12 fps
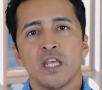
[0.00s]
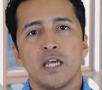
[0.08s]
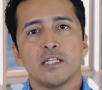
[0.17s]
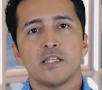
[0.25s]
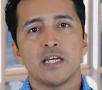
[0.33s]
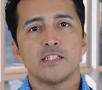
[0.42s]

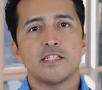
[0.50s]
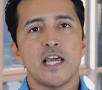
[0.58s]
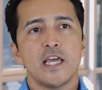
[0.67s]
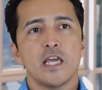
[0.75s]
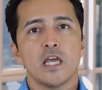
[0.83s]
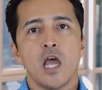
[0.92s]
It's like
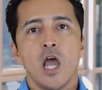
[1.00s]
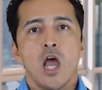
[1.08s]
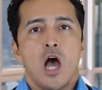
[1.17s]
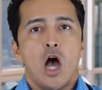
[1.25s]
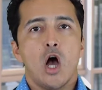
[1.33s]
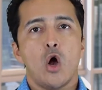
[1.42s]
saying,
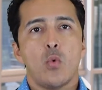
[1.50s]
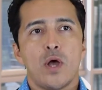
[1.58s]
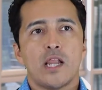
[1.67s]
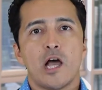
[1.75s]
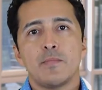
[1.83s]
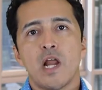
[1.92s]
oh,
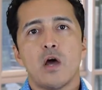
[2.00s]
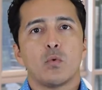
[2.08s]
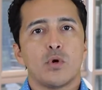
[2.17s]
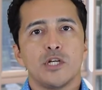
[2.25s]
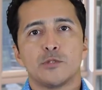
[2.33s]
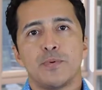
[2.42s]
well, I'm not
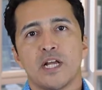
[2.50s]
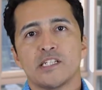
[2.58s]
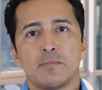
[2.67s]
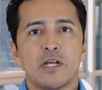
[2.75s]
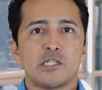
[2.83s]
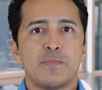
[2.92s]
rich because
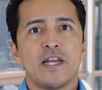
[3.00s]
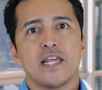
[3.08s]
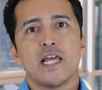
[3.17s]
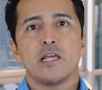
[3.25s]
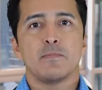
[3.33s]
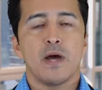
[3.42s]
I'm not
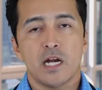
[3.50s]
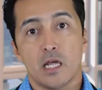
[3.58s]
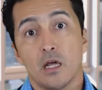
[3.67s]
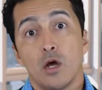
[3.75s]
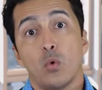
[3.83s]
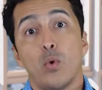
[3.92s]
spending any
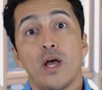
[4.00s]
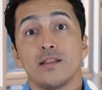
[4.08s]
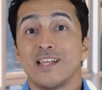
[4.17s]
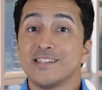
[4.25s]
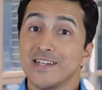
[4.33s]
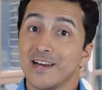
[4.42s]
money. Well,
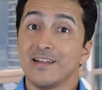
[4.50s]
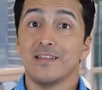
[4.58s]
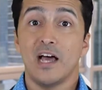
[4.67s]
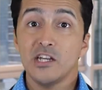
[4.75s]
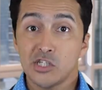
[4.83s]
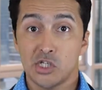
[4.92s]
that's not going to
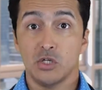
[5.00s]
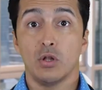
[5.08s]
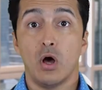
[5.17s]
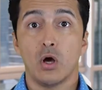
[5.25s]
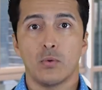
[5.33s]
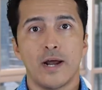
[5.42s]
last too
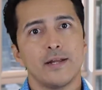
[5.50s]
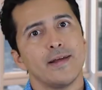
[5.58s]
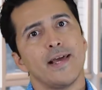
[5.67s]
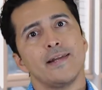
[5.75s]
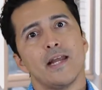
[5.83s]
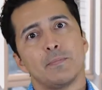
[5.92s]
long, right? You're
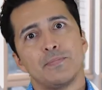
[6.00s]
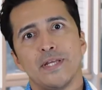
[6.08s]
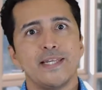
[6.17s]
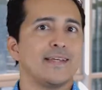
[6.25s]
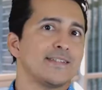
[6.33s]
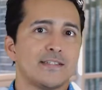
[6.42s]
going to end up
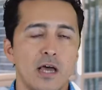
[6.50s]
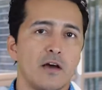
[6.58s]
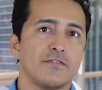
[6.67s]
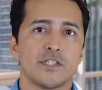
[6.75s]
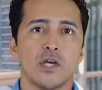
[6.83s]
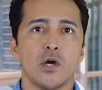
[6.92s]
needing
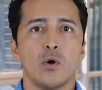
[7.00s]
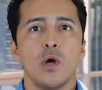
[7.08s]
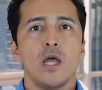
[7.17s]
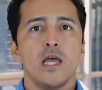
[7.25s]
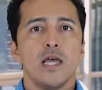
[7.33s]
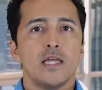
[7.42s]
stuff. So
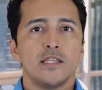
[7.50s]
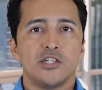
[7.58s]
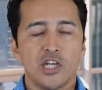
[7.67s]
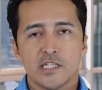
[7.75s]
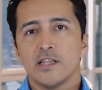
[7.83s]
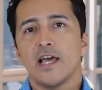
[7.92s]

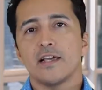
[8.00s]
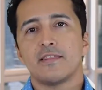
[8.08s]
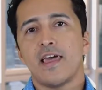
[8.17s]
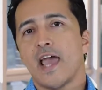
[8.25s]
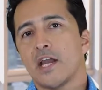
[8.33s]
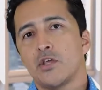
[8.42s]
just like
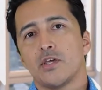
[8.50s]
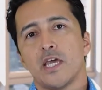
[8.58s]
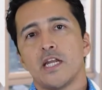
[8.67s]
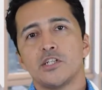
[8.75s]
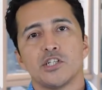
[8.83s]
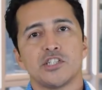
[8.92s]
that, you
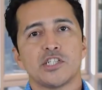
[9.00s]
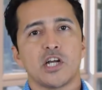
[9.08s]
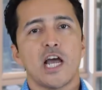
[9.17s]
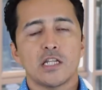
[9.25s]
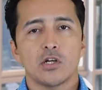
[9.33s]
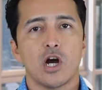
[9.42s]
cannot just
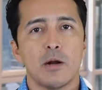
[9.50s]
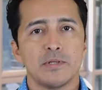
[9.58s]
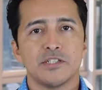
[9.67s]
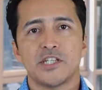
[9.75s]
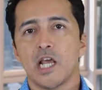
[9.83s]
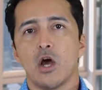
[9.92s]
cut the carbs
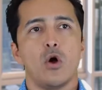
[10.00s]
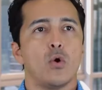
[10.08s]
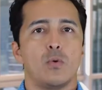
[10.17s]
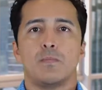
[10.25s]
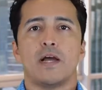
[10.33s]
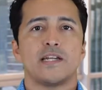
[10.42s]
and say,
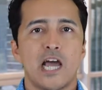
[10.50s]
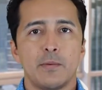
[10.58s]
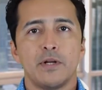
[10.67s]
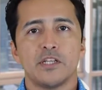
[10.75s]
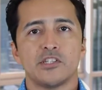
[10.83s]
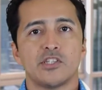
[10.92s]
oh, my
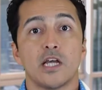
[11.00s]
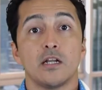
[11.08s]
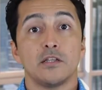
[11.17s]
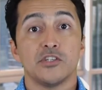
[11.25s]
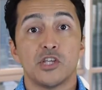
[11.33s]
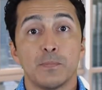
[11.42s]
diabetes has
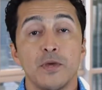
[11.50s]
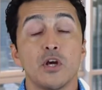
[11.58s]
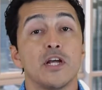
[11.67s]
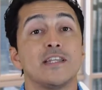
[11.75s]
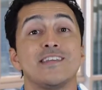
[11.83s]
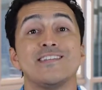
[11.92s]
suddenly
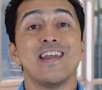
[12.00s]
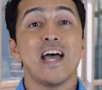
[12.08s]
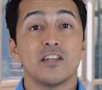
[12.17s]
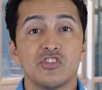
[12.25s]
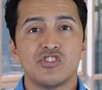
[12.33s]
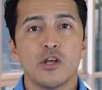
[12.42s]
disappeared. It did
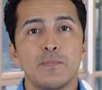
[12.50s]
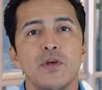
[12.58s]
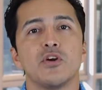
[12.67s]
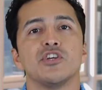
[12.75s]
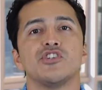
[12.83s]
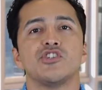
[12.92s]
not
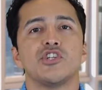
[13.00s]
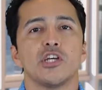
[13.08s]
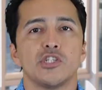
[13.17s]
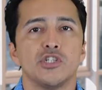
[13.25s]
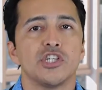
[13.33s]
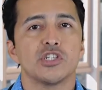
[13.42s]
disappear. It's
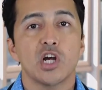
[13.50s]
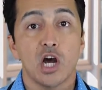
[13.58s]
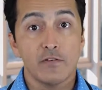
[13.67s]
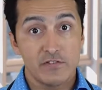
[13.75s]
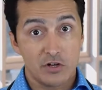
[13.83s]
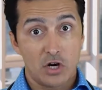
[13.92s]
just, you just
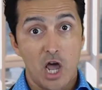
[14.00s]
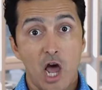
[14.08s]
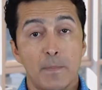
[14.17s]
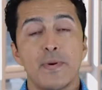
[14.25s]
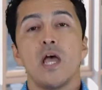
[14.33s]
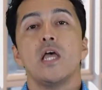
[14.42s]
covered it
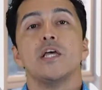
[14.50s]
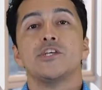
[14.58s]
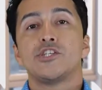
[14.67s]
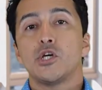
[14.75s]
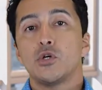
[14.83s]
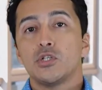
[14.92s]
up.
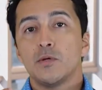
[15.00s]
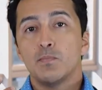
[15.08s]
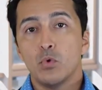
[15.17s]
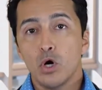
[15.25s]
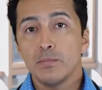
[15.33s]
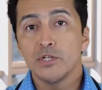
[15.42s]
So the
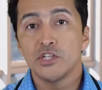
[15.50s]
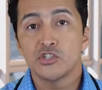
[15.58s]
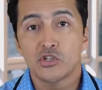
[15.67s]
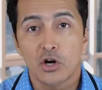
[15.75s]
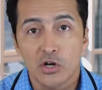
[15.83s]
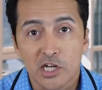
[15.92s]
moment you
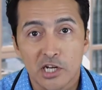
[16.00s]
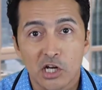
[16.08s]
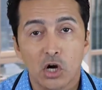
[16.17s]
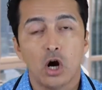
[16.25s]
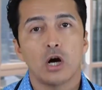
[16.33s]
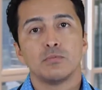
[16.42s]
start eating
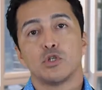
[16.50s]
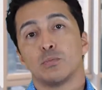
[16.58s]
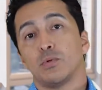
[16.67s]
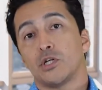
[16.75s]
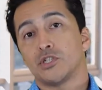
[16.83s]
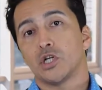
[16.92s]
carbs, your
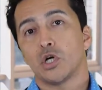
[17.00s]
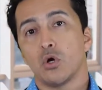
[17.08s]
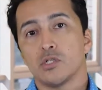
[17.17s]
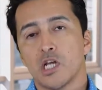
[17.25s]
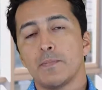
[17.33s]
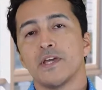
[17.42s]
blood sugar
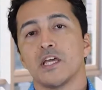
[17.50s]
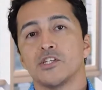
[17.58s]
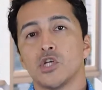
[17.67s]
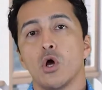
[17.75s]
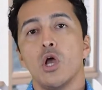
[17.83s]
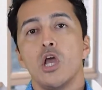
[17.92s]
goes up again.
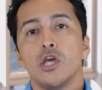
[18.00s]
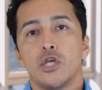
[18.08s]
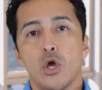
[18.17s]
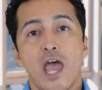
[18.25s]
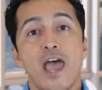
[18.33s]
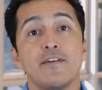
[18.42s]
So
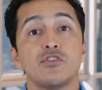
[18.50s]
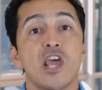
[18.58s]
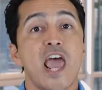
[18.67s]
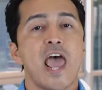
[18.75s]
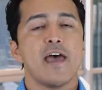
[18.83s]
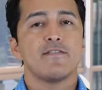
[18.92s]
you have to
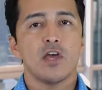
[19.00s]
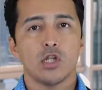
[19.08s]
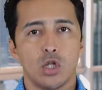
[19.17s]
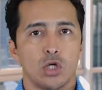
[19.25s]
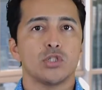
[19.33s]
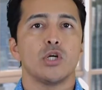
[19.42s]
have a
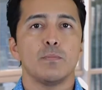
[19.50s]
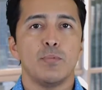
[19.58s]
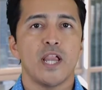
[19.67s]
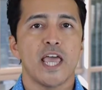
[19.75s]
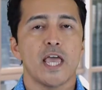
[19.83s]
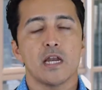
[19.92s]
long-term
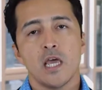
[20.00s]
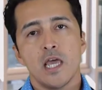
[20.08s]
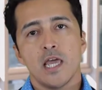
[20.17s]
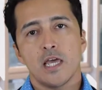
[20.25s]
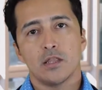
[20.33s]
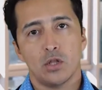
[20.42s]
plan,
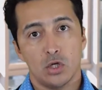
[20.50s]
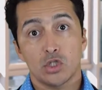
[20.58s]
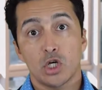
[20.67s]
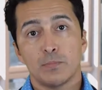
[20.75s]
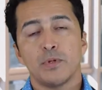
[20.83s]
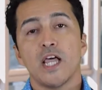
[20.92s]
and the
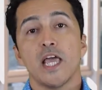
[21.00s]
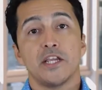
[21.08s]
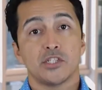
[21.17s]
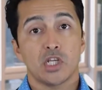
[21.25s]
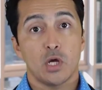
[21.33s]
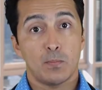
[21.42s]
long-term plan
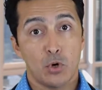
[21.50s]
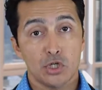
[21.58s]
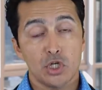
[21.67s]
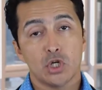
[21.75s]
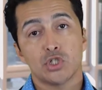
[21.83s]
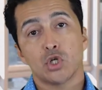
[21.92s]
is
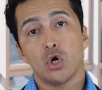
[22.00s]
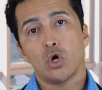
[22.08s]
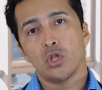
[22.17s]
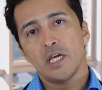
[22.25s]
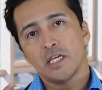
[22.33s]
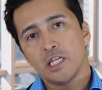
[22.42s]
portion
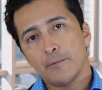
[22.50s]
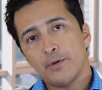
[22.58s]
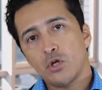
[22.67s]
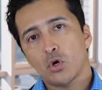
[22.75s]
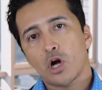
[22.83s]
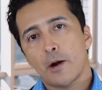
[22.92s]
control,
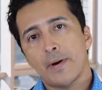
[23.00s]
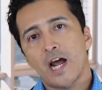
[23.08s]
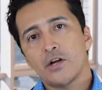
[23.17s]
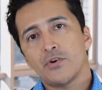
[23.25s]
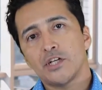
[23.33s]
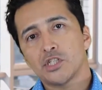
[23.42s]
keeping your
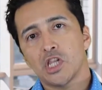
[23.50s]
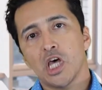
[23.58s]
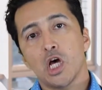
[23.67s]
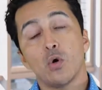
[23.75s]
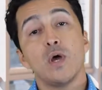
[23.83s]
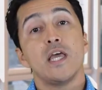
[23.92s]
carbohydrates
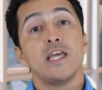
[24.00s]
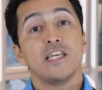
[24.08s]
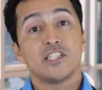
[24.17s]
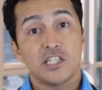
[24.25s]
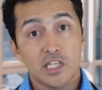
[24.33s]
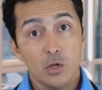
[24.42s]
low,
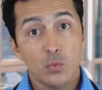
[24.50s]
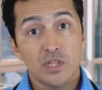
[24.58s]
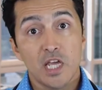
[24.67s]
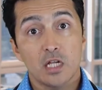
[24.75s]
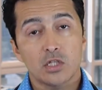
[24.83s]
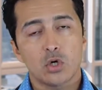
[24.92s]
sticking with
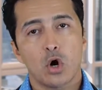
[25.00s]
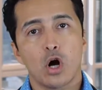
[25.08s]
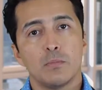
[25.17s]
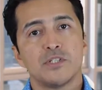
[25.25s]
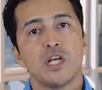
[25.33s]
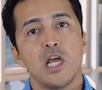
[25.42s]
the healthy
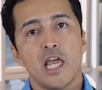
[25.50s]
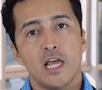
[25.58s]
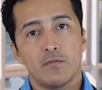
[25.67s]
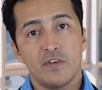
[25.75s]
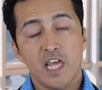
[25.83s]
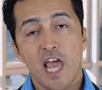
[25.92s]
carbs,
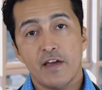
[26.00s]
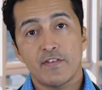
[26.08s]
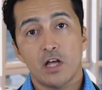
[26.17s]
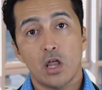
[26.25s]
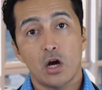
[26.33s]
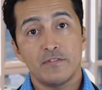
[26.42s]
and we
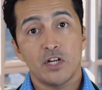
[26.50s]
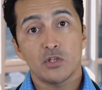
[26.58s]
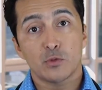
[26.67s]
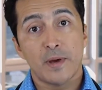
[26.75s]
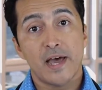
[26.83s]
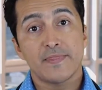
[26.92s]
have a lot of
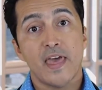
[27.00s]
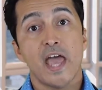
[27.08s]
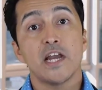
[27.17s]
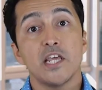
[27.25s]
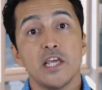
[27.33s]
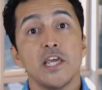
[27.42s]
videos about
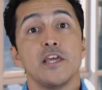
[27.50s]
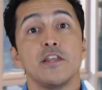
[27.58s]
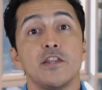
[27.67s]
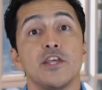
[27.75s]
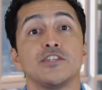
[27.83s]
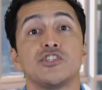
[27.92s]
that
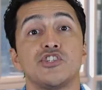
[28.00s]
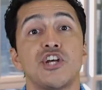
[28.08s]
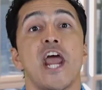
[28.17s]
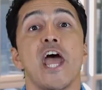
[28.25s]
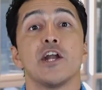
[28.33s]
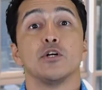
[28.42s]
in this
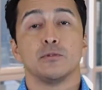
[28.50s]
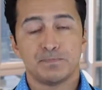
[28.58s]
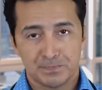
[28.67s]
channel.